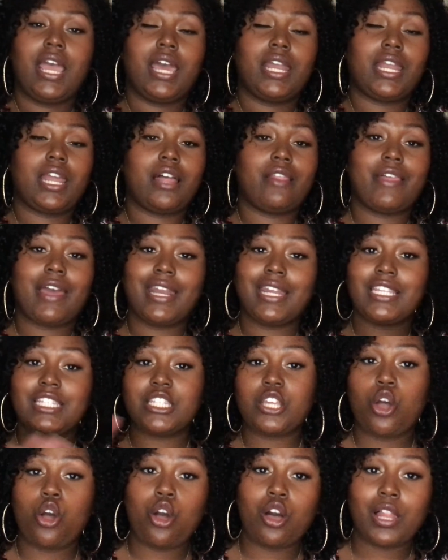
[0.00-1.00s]
Now that is
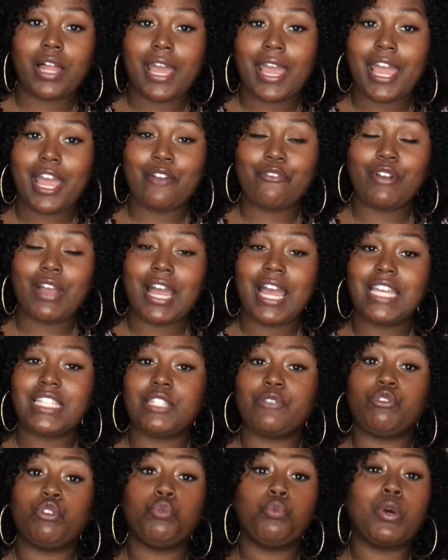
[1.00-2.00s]
all I have guys.
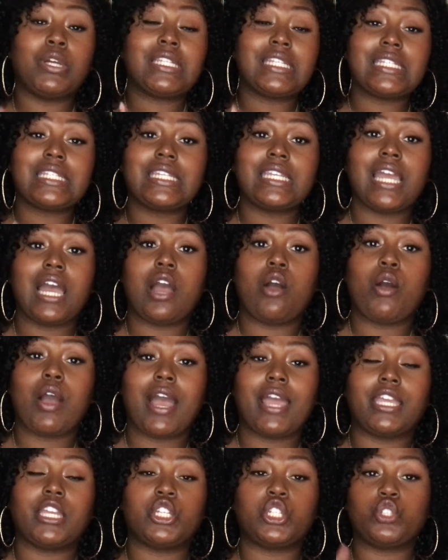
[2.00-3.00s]
If you want to see how
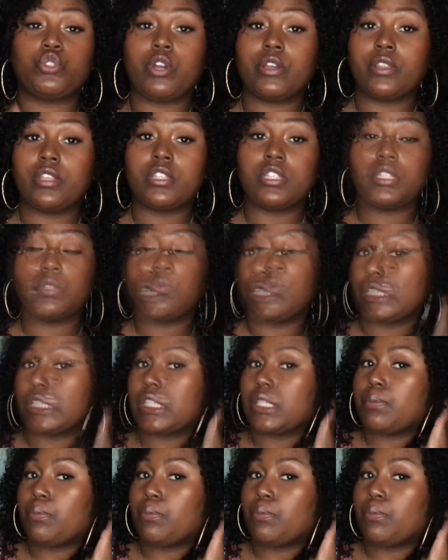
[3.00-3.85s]
I constructed this wig